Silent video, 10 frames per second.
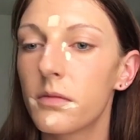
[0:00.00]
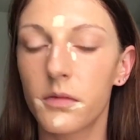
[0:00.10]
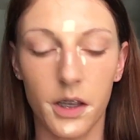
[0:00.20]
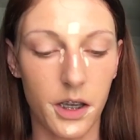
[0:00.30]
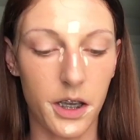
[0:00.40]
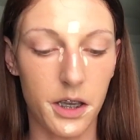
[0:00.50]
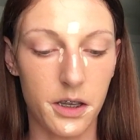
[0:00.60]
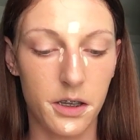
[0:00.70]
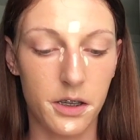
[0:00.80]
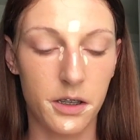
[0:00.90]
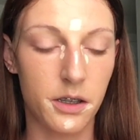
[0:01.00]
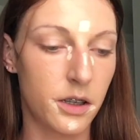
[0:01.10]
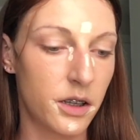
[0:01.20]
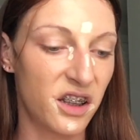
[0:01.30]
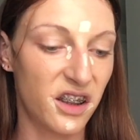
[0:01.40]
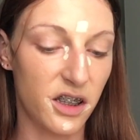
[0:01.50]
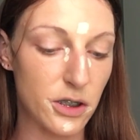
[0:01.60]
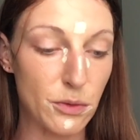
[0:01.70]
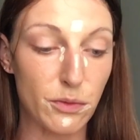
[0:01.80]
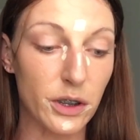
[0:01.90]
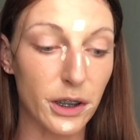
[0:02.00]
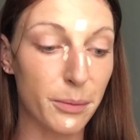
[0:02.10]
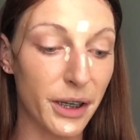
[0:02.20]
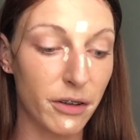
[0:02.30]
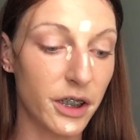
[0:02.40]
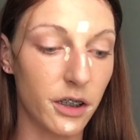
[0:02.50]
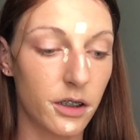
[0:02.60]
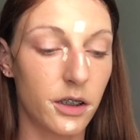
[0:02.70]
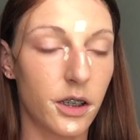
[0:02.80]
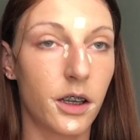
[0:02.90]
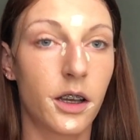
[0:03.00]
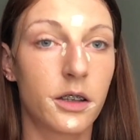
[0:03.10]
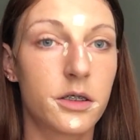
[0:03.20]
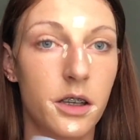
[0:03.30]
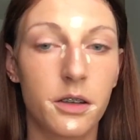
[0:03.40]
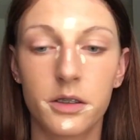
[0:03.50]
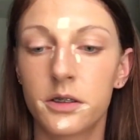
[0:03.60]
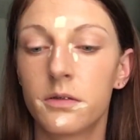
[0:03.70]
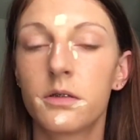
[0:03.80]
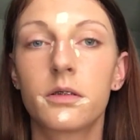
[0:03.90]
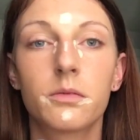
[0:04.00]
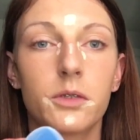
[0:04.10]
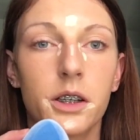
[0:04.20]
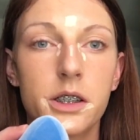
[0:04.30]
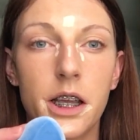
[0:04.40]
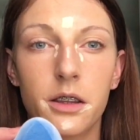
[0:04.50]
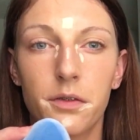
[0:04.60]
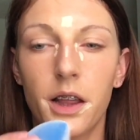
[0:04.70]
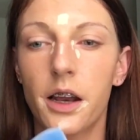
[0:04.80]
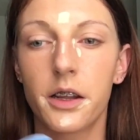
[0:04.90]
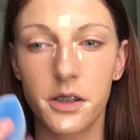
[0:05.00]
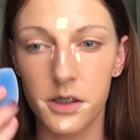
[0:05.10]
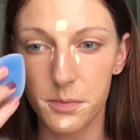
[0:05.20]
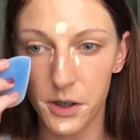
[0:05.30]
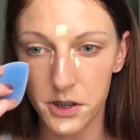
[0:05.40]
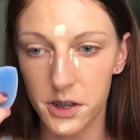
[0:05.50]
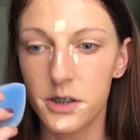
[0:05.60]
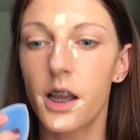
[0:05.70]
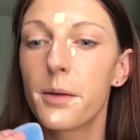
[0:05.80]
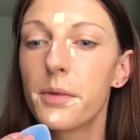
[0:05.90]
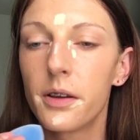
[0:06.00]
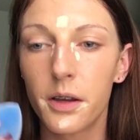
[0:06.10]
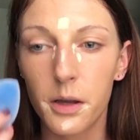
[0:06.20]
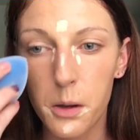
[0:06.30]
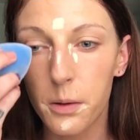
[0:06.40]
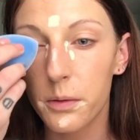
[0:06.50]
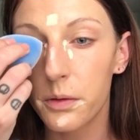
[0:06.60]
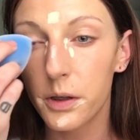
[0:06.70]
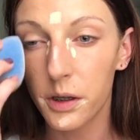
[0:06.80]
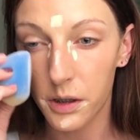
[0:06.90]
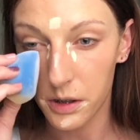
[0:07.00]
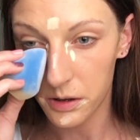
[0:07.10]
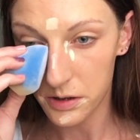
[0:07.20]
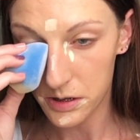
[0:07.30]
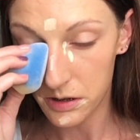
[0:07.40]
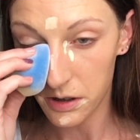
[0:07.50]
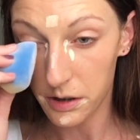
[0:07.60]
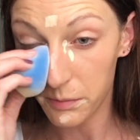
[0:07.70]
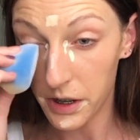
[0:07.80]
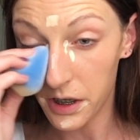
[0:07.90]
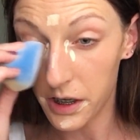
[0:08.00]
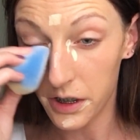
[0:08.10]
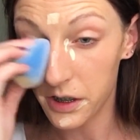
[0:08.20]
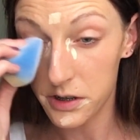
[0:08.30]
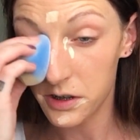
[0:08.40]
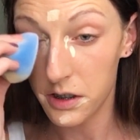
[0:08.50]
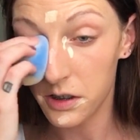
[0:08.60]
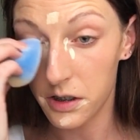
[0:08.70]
Okay, less real about it. And we're going to take the flat end of the sponge this time and start in my eyes.